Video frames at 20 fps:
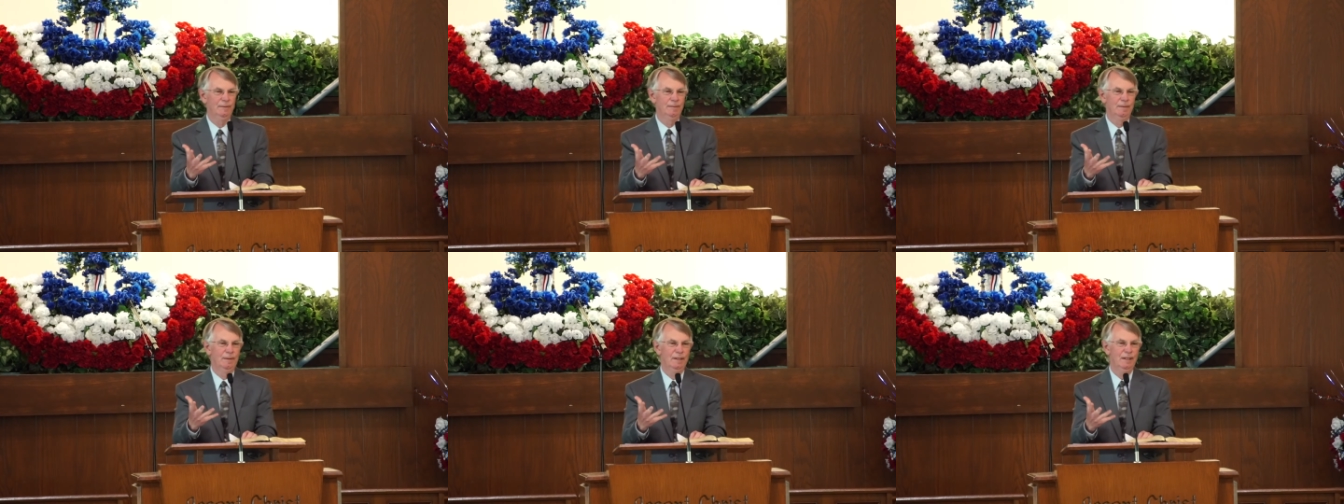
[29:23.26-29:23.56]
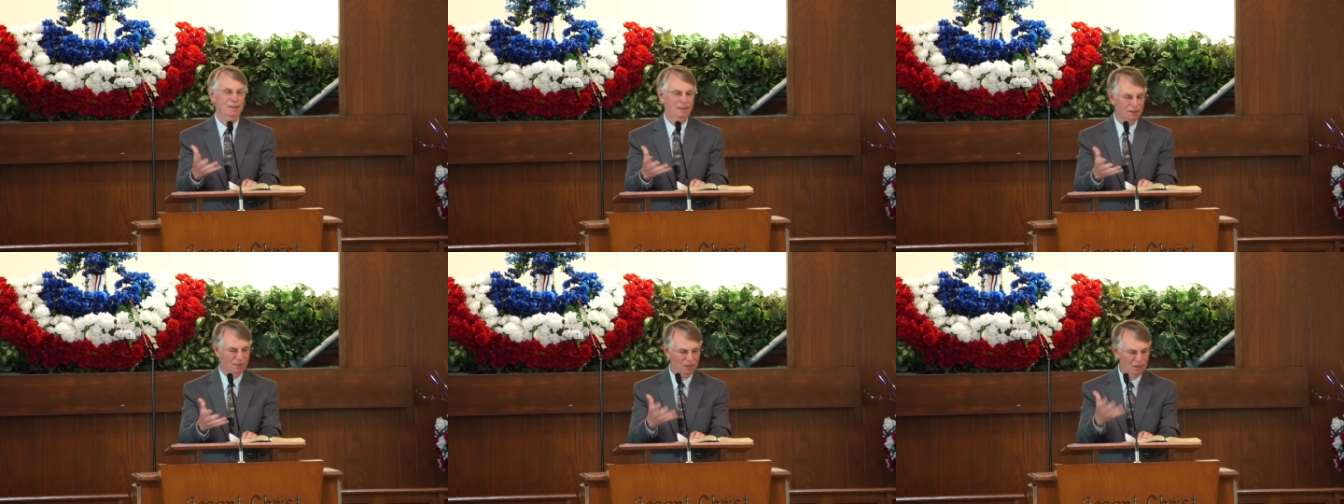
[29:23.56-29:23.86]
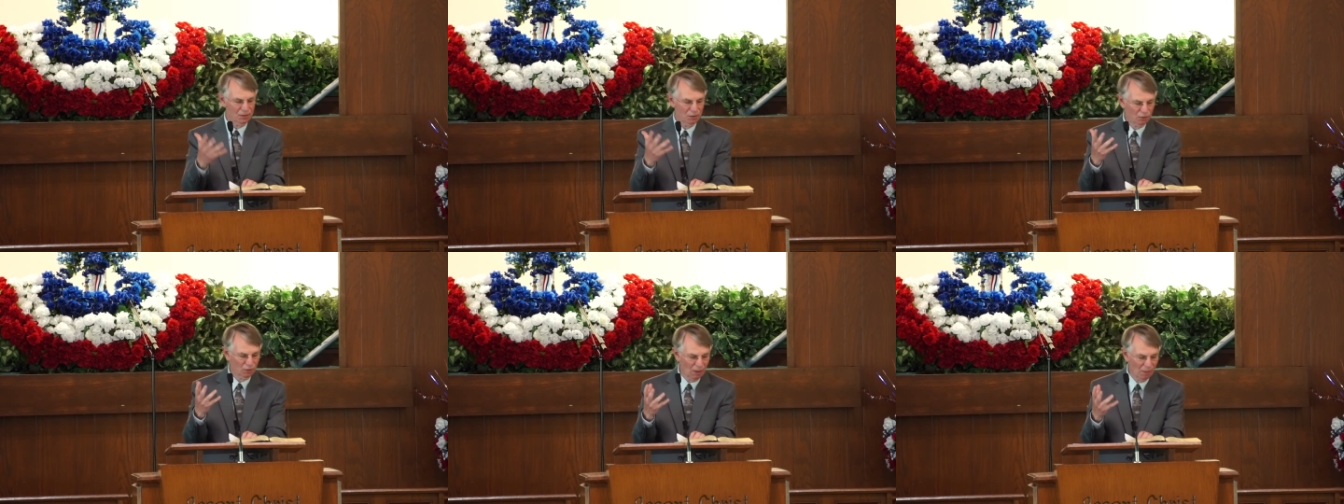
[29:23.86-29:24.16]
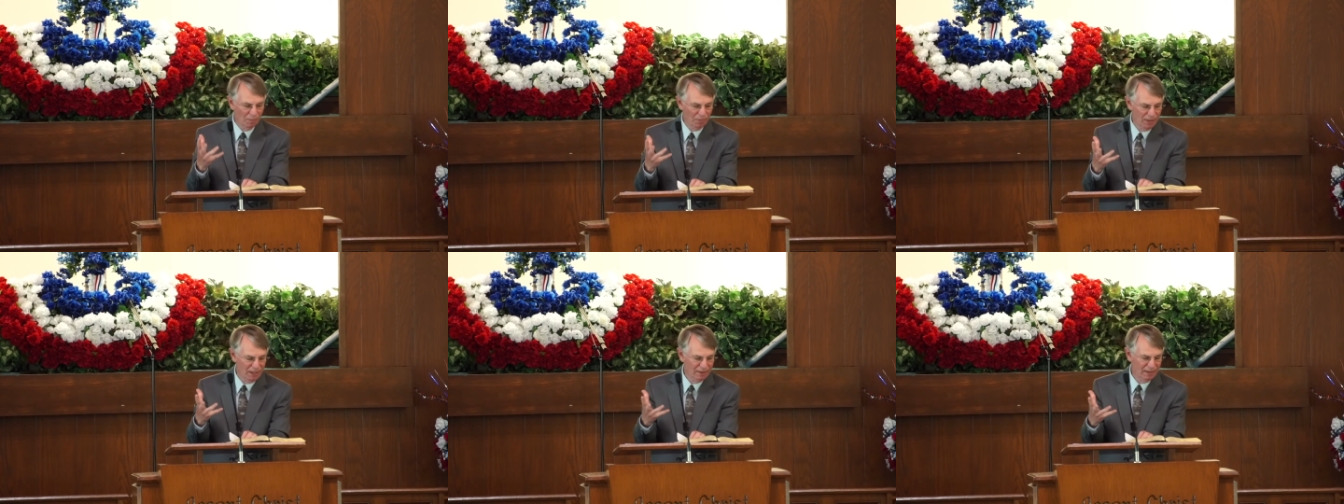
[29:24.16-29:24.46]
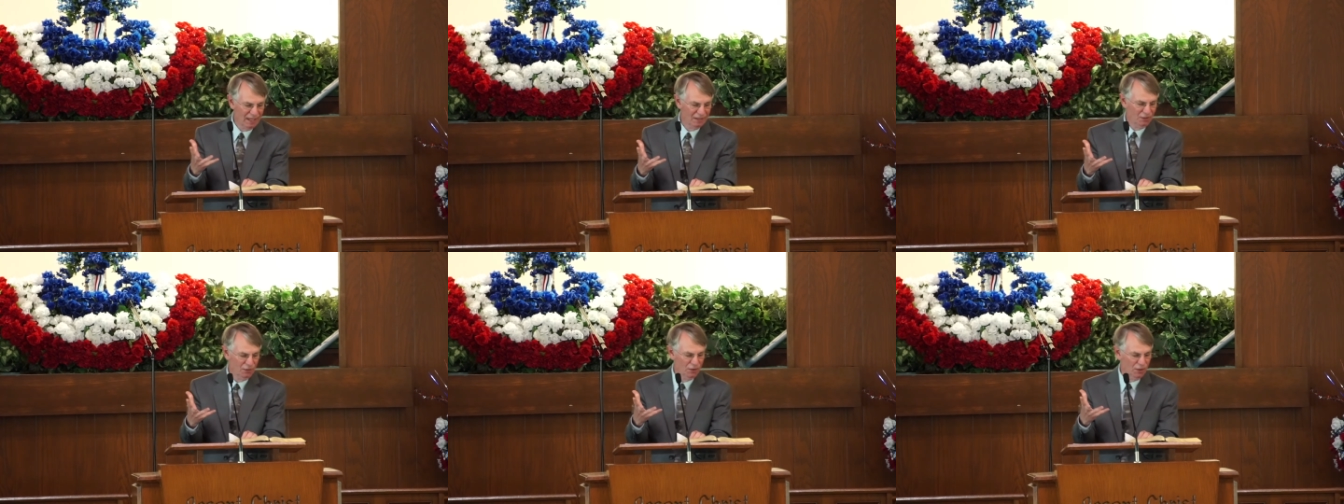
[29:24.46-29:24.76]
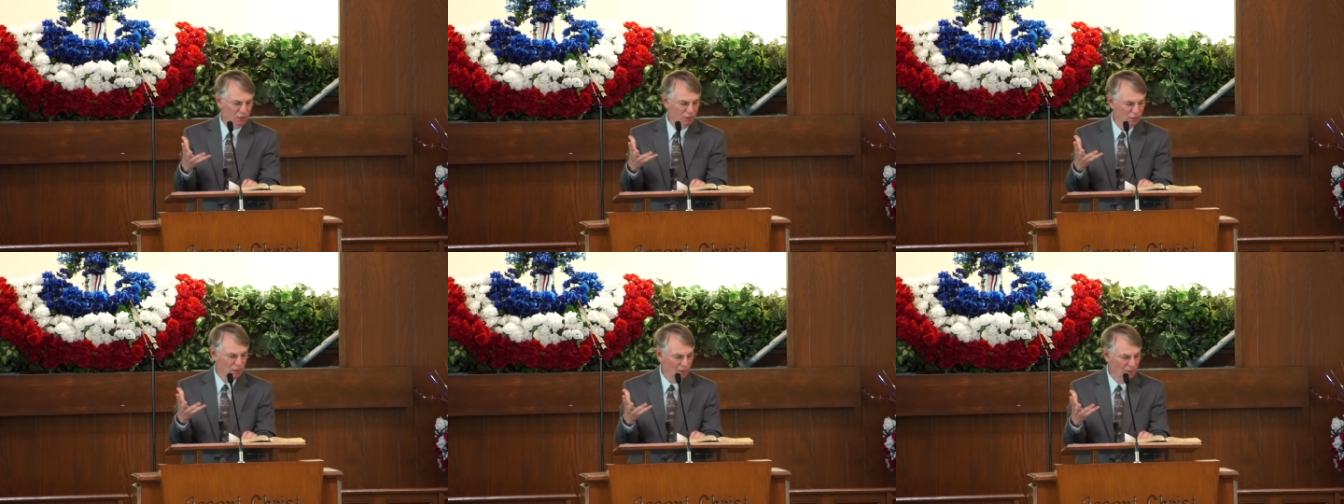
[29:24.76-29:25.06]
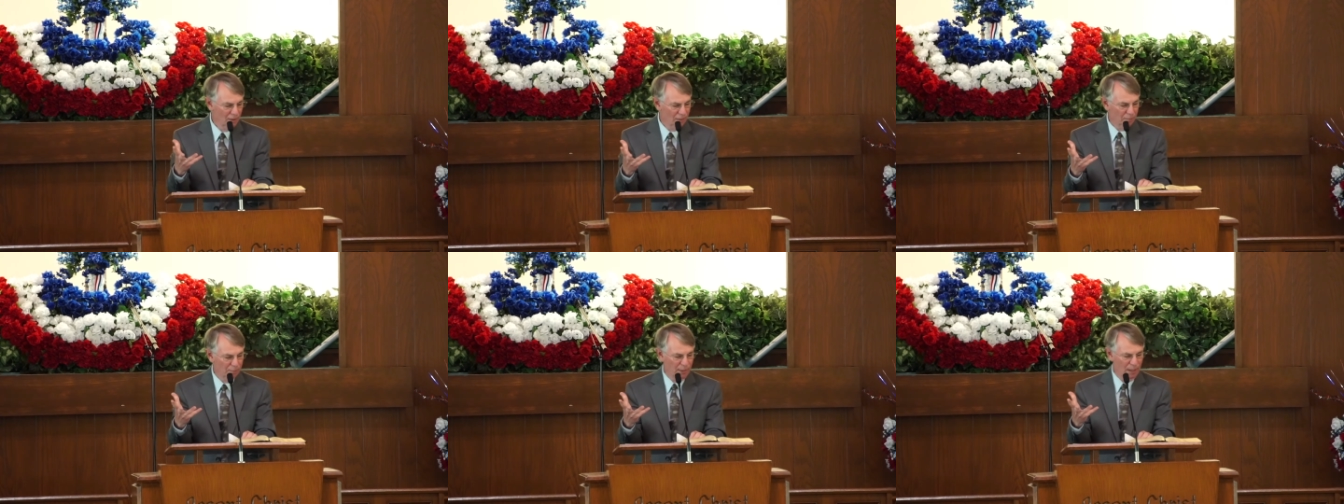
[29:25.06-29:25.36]
This isn't something that's just
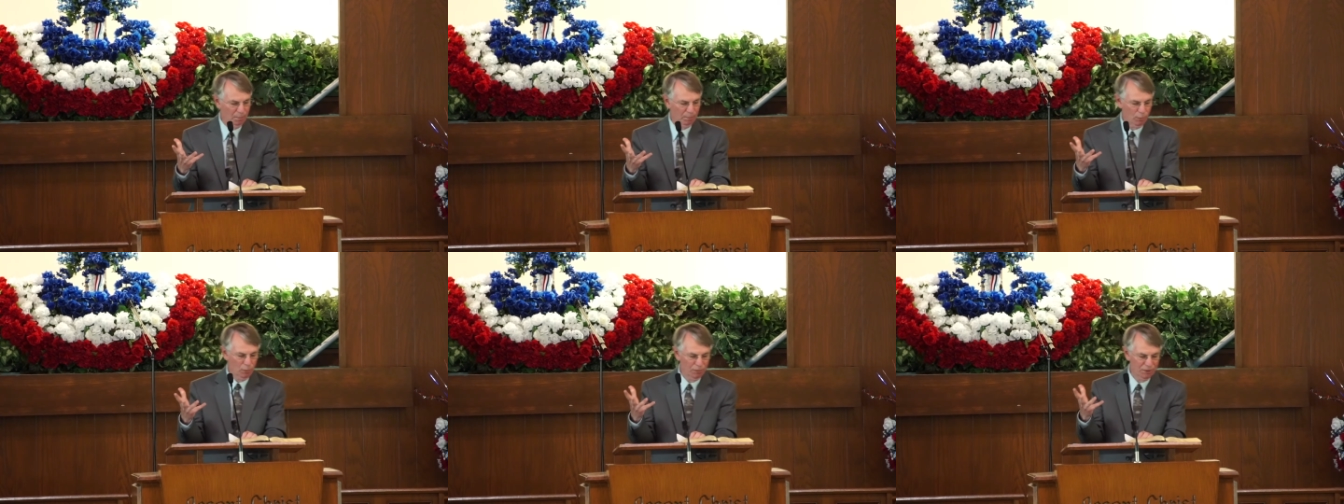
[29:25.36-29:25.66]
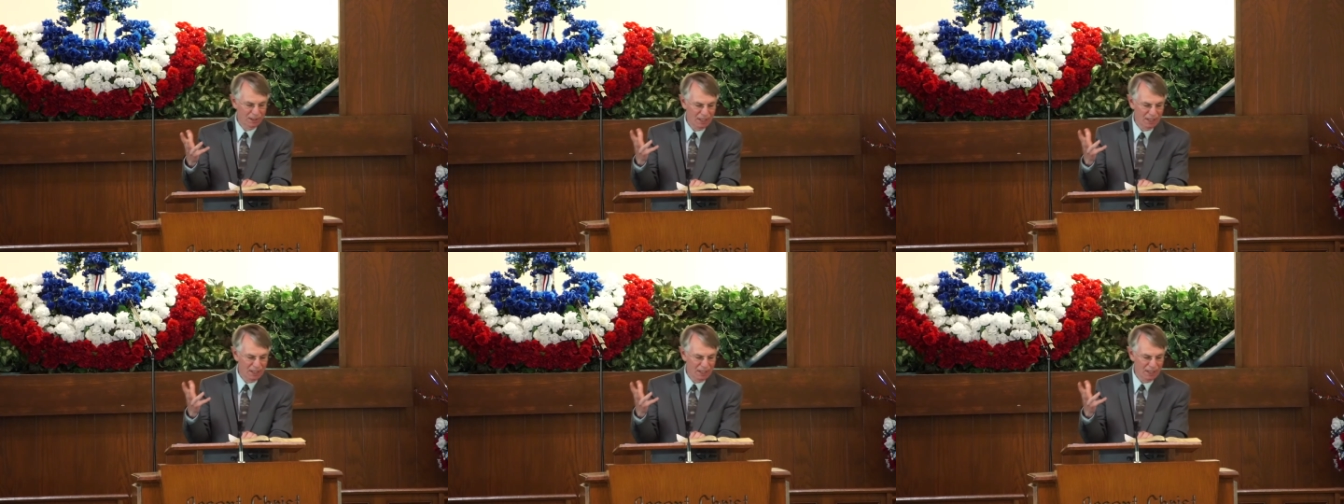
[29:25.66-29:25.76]
people